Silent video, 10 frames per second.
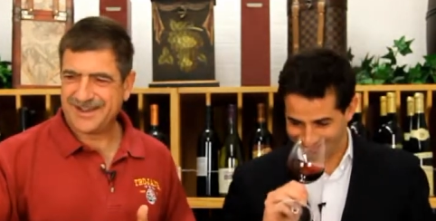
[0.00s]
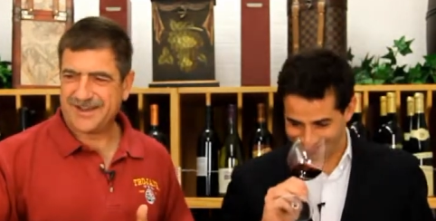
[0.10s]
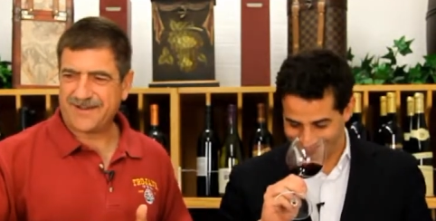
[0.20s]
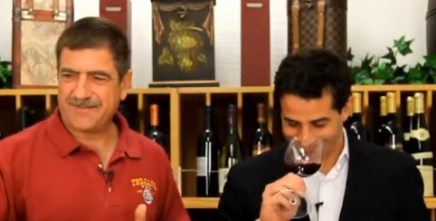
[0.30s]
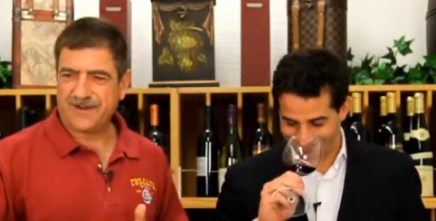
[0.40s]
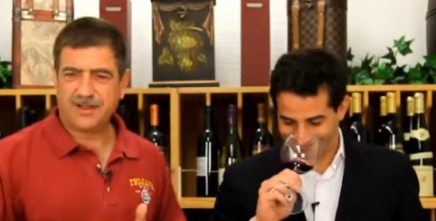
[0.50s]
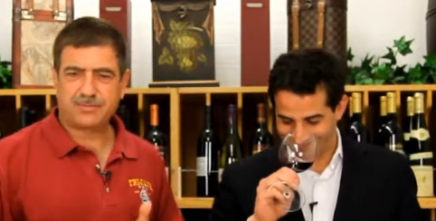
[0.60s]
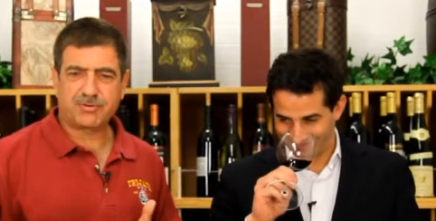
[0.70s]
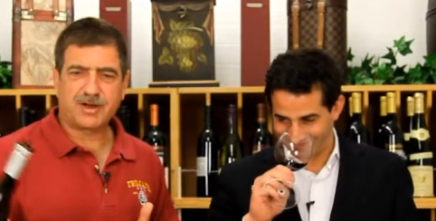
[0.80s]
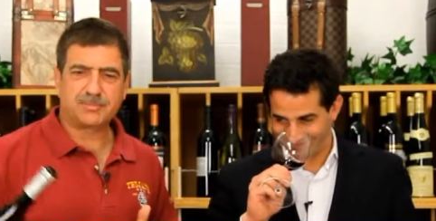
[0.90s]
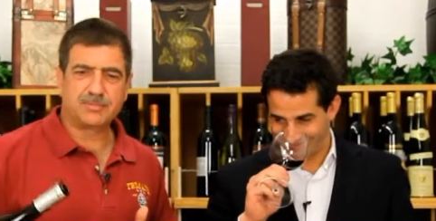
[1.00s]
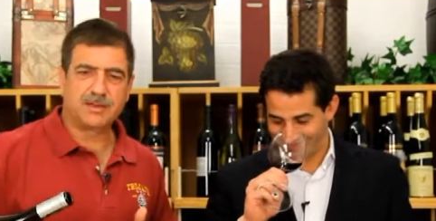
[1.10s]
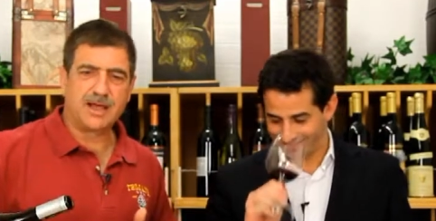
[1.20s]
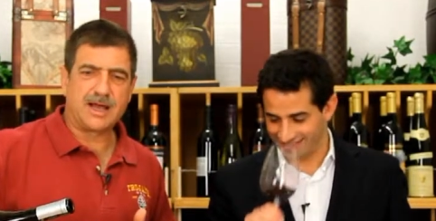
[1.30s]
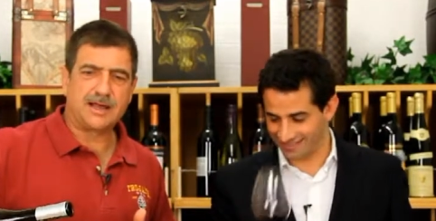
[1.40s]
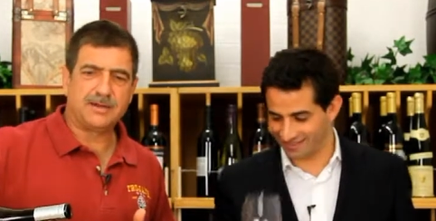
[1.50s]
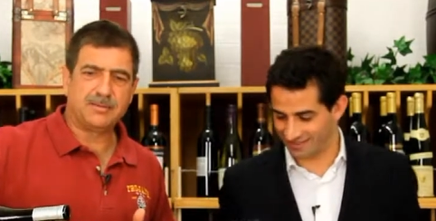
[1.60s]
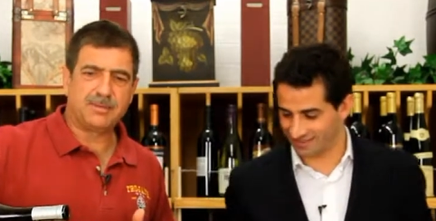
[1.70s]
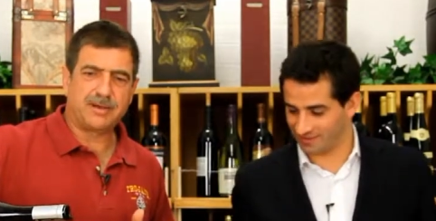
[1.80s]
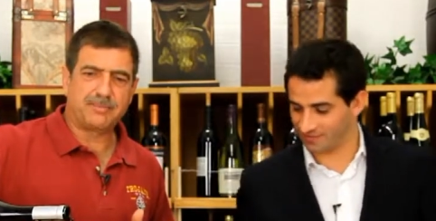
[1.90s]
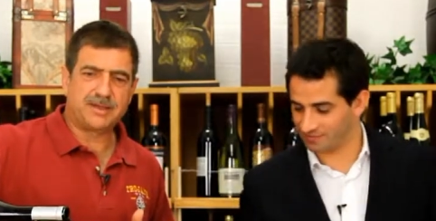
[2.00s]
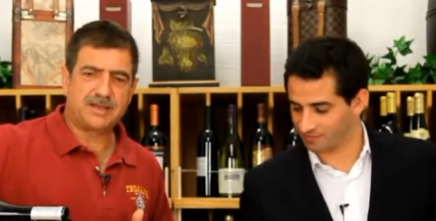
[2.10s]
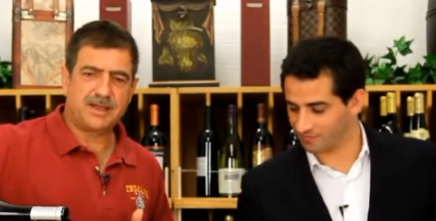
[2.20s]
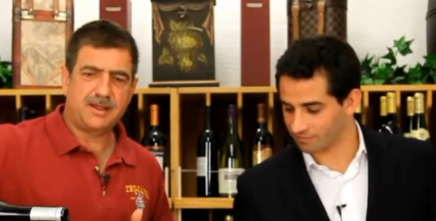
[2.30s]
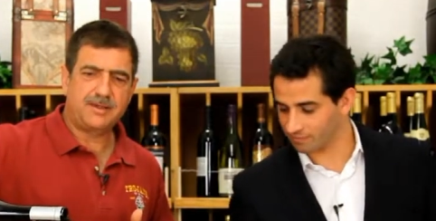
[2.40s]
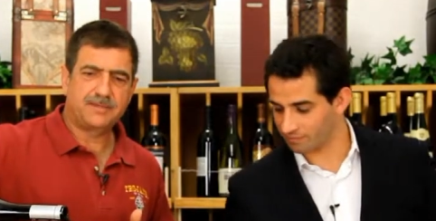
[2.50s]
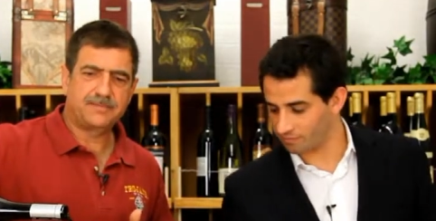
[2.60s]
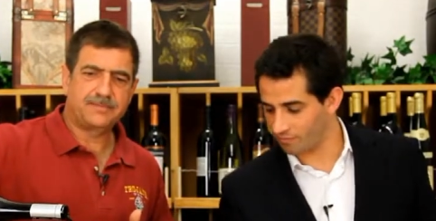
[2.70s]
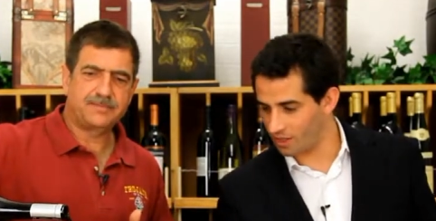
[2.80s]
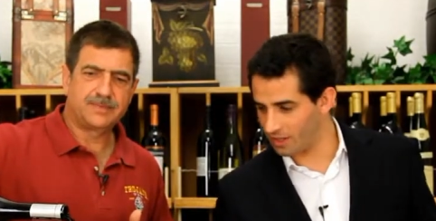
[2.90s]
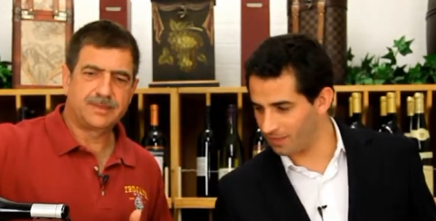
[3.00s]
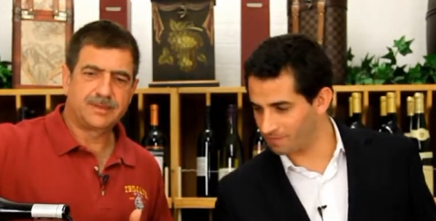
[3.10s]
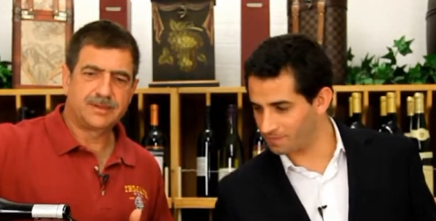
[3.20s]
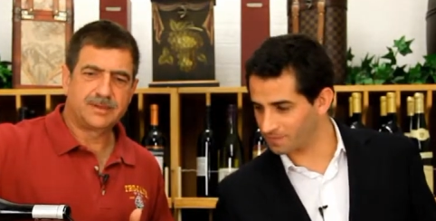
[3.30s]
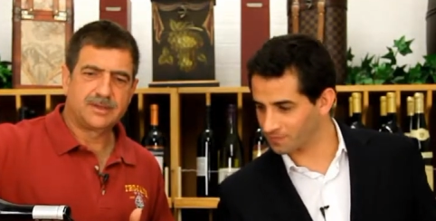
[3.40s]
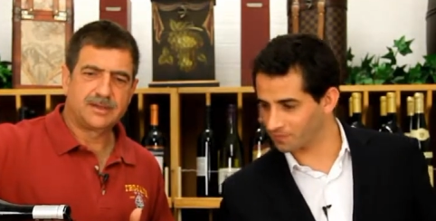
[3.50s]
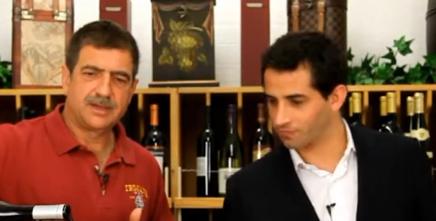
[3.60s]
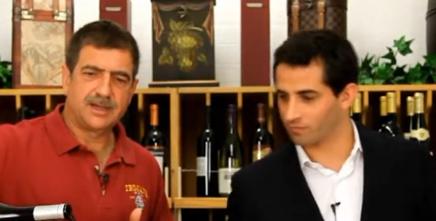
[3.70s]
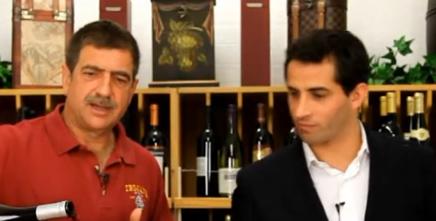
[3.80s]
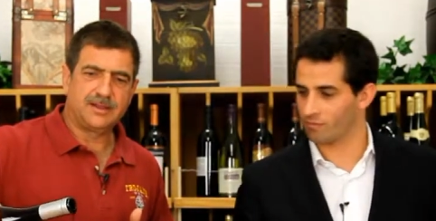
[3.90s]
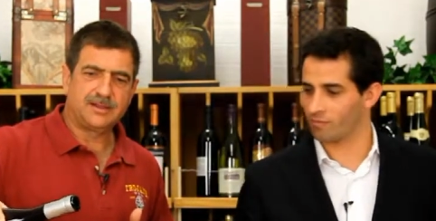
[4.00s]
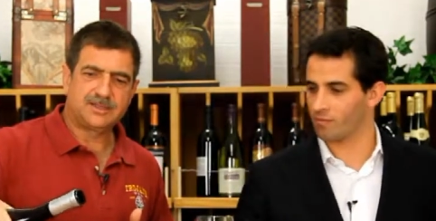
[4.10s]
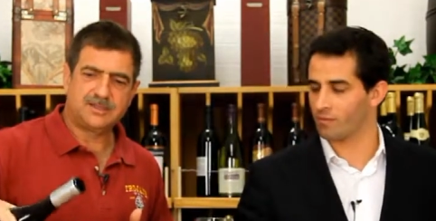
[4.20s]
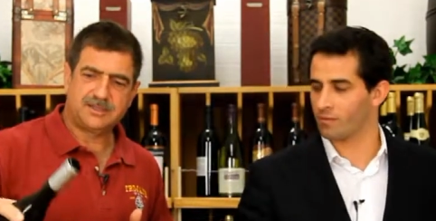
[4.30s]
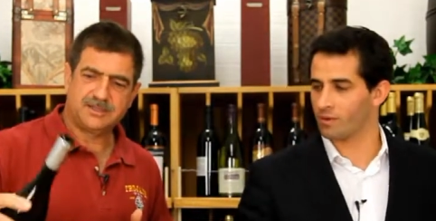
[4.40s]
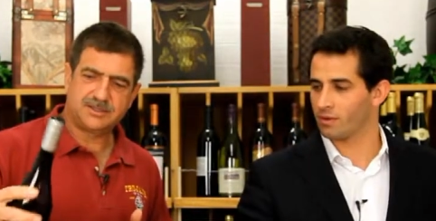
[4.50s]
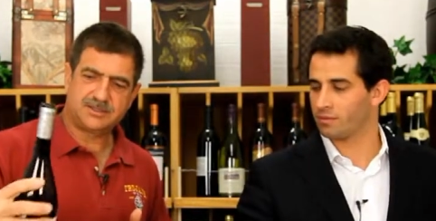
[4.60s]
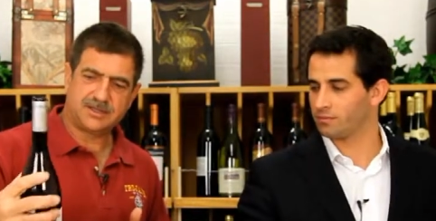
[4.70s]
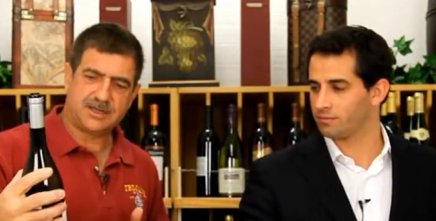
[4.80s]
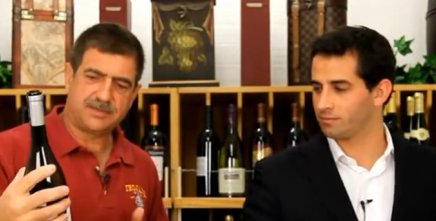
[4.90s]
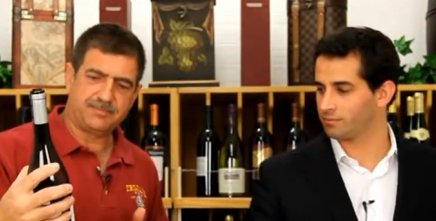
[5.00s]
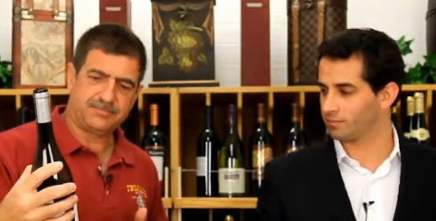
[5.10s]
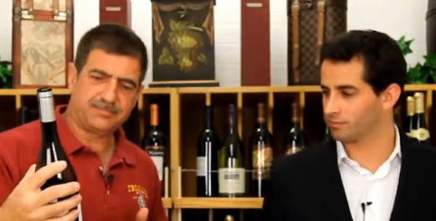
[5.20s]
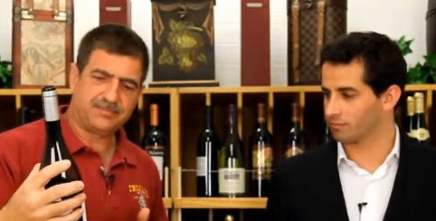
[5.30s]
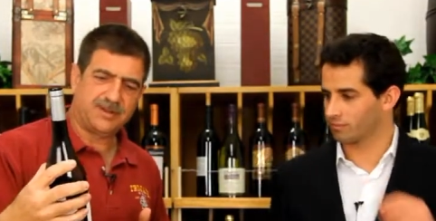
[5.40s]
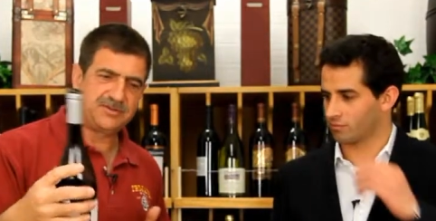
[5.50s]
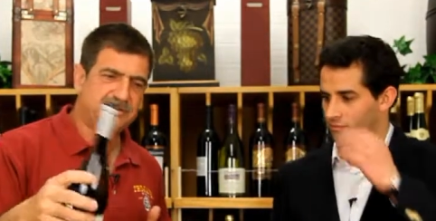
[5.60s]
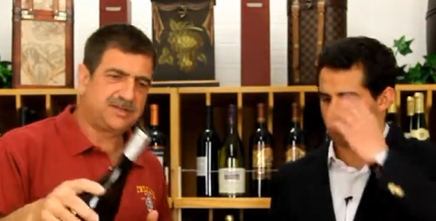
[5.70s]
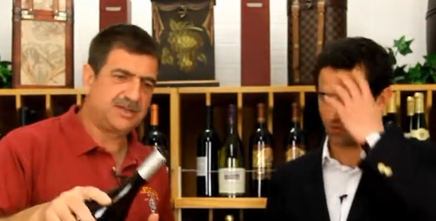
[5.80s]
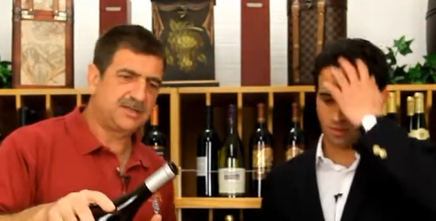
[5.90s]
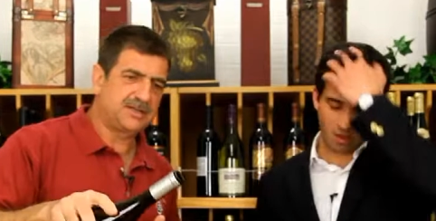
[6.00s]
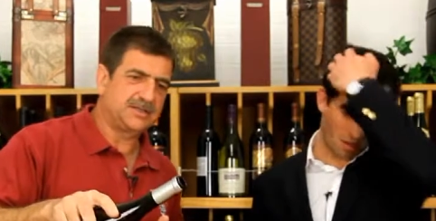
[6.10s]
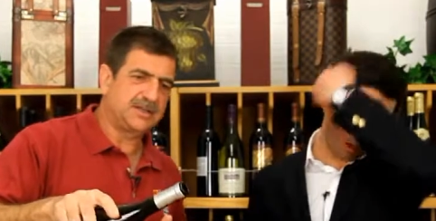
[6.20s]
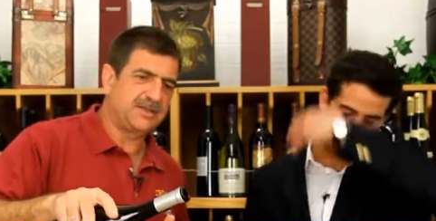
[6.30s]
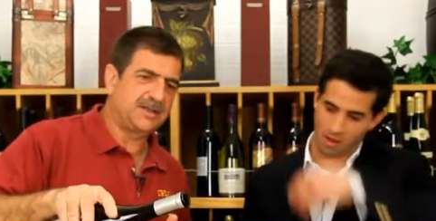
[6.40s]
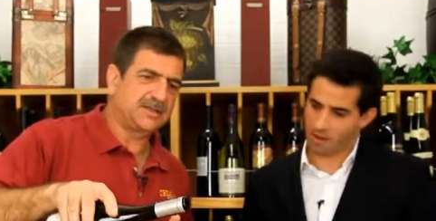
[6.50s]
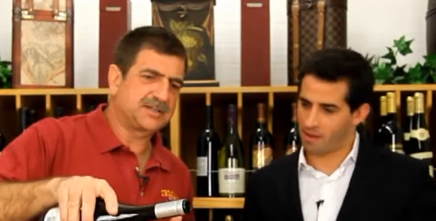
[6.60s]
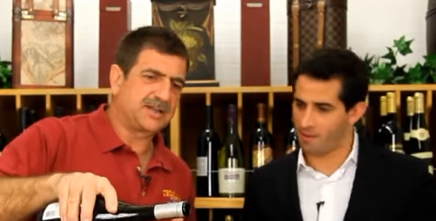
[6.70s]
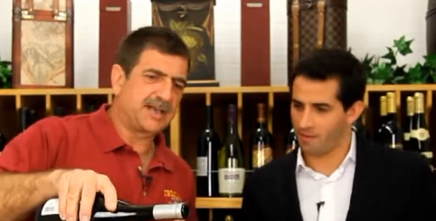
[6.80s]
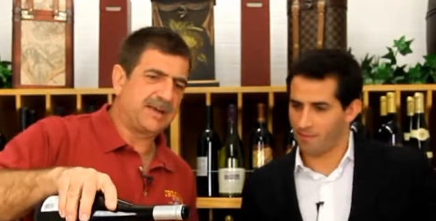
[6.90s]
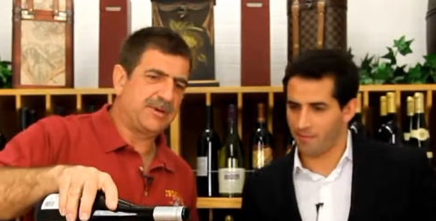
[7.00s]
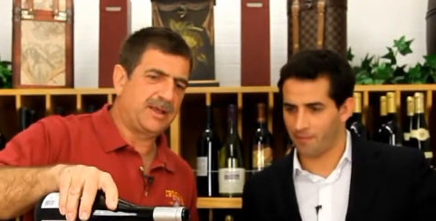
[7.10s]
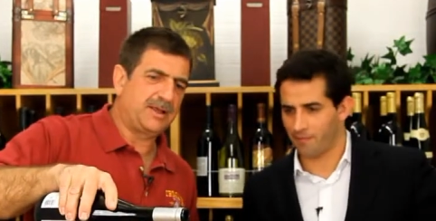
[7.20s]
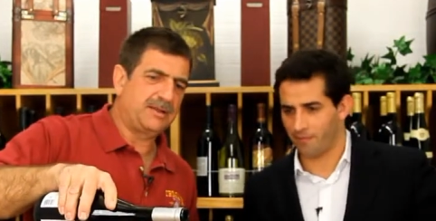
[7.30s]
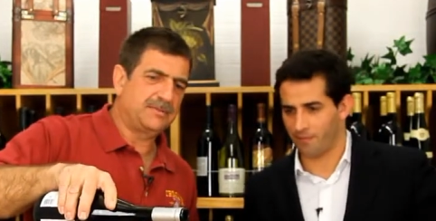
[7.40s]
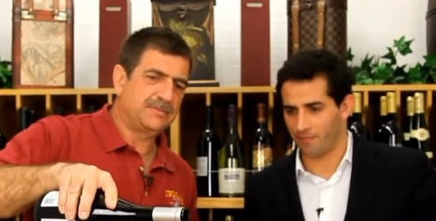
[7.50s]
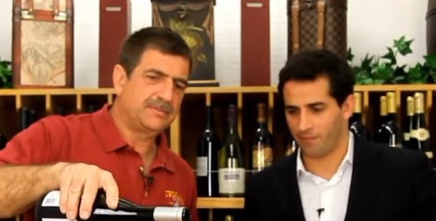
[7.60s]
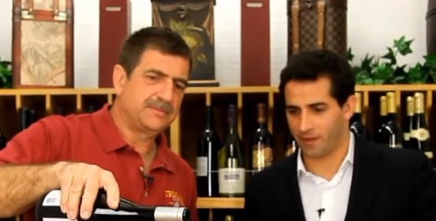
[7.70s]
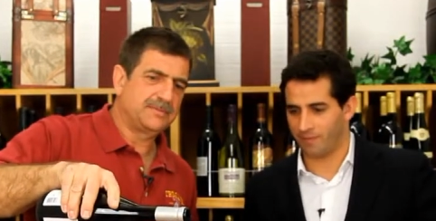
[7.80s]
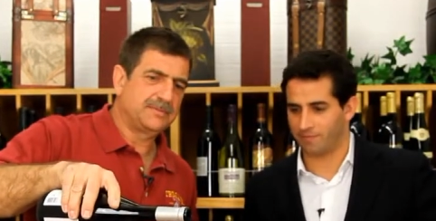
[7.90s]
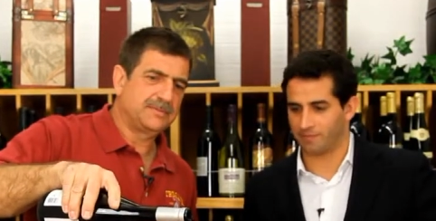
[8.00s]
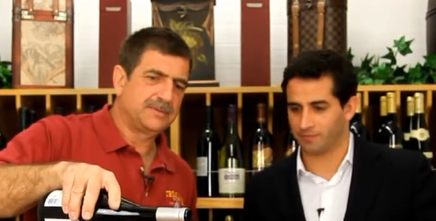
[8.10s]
Speaker 1: uh, another product line, the Palpite. Yep. And this is um, interesting. It's, I think it's got Cabernet in it. Yep.